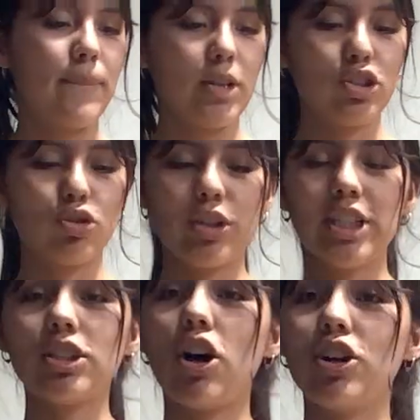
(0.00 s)
squeeze
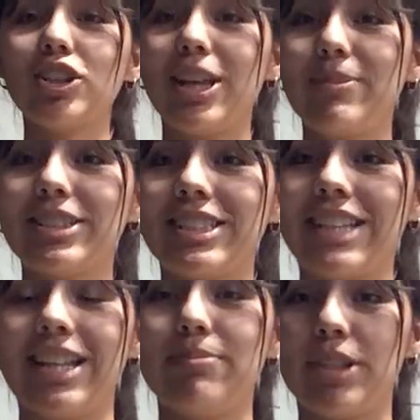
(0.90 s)
all your lemons
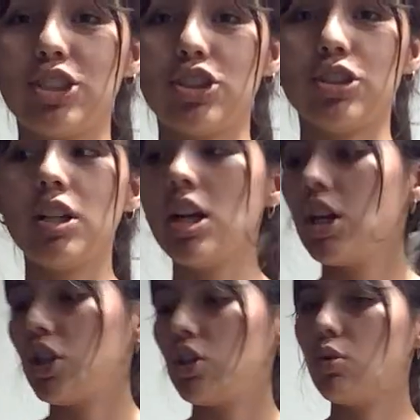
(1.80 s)
inside the pitcher,
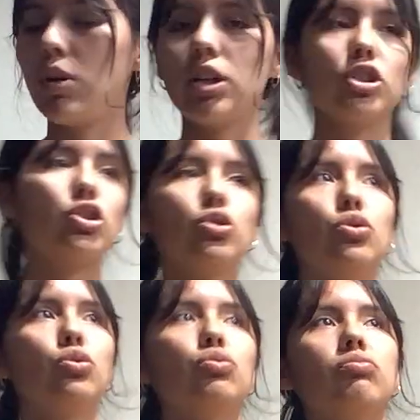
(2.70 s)
you want
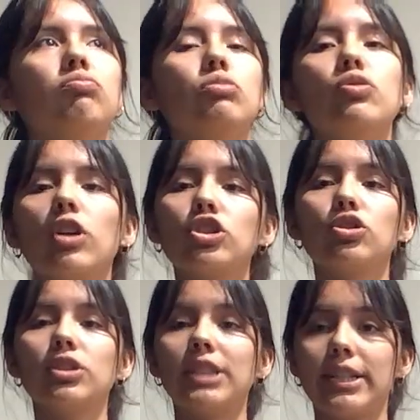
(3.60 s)
to move on to
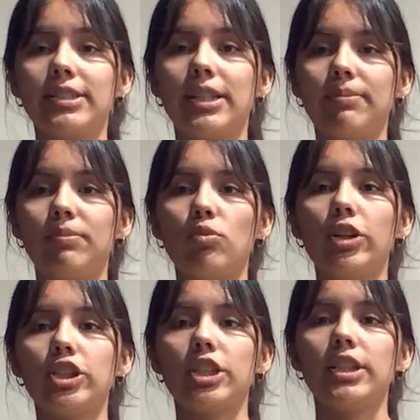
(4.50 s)
the second step,
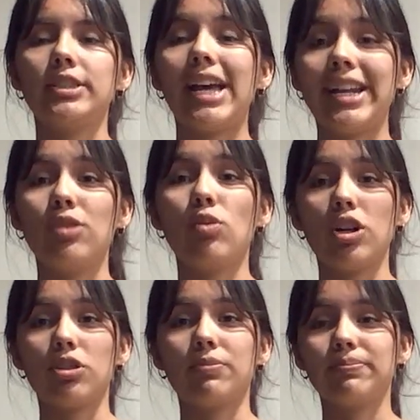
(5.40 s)
which is adding water.